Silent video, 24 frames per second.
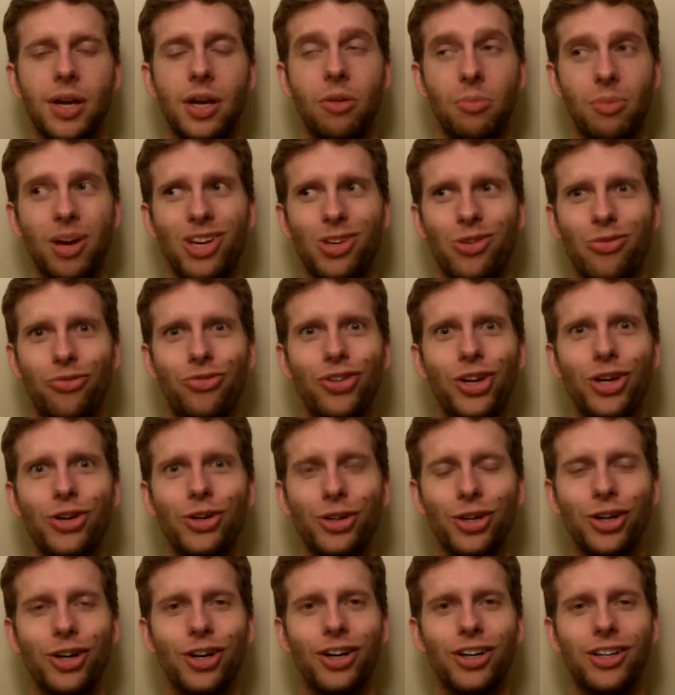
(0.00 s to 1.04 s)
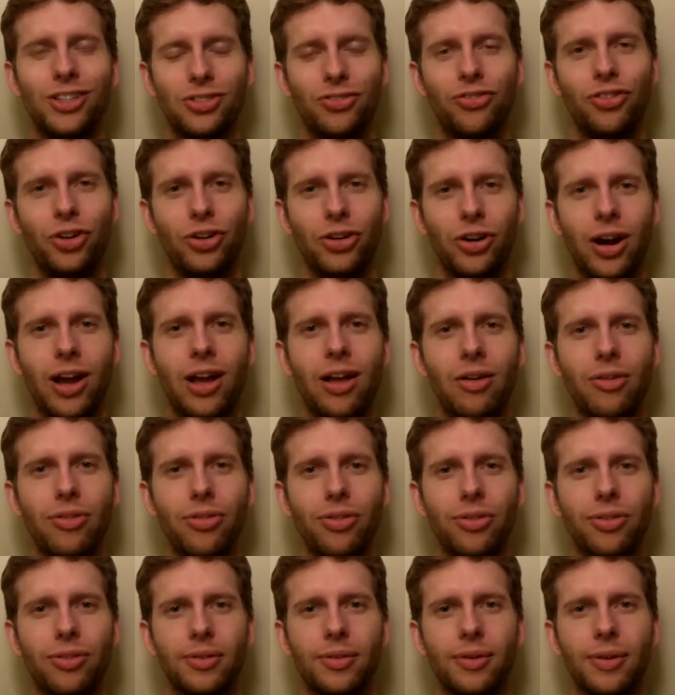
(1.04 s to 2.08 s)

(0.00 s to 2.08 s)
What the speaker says: It'll make you feel good. It's for your health.